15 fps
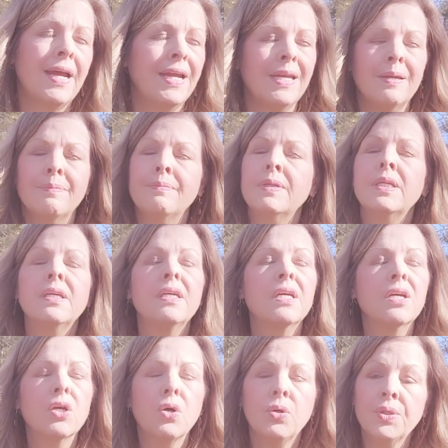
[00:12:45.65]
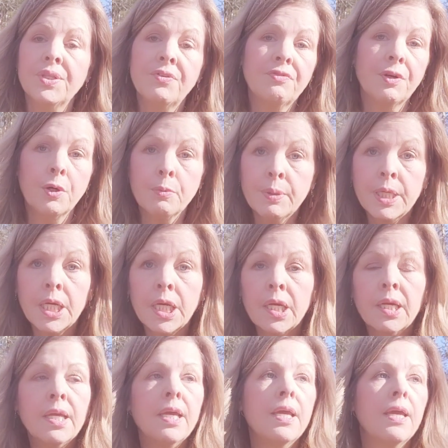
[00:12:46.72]
I am
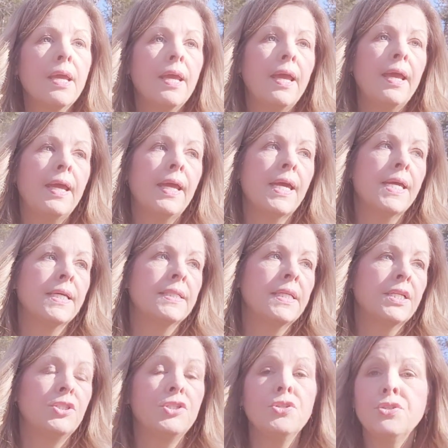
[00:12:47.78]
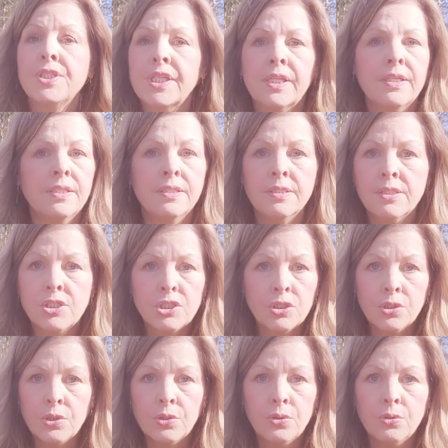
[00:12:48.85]
coldophobia, and I do tend
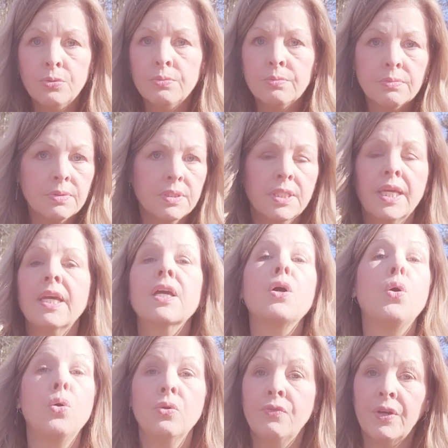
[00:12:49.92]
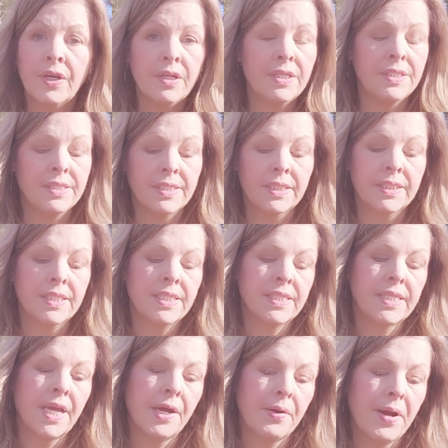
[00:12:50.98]
to get cold very easily,
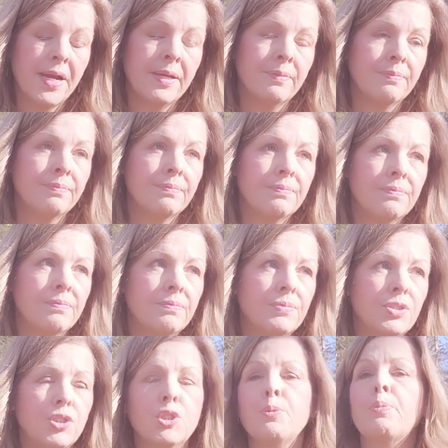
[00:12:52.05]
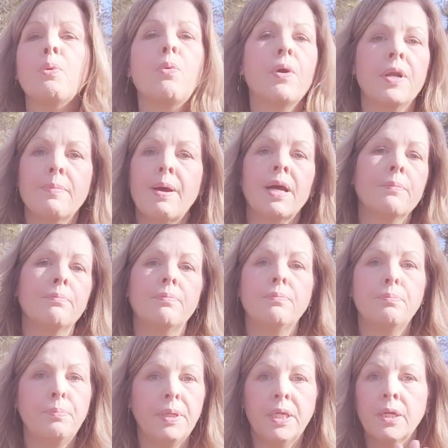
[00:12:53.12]
so I am super worried about
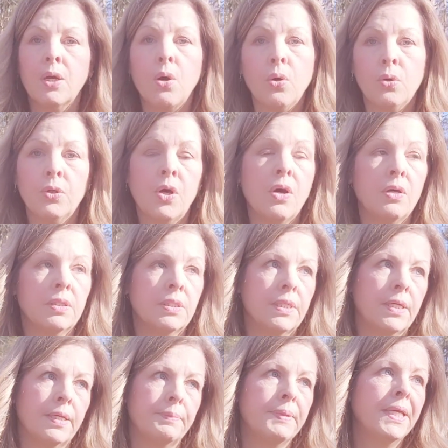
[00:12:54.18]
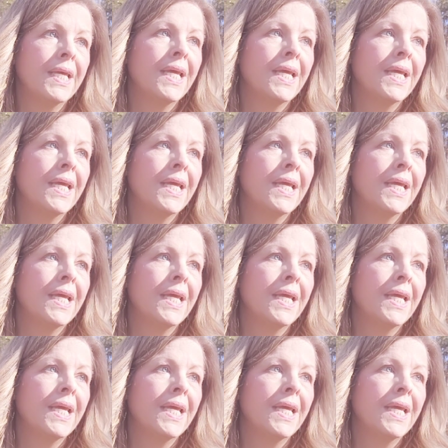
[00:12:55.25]
being cold all the time.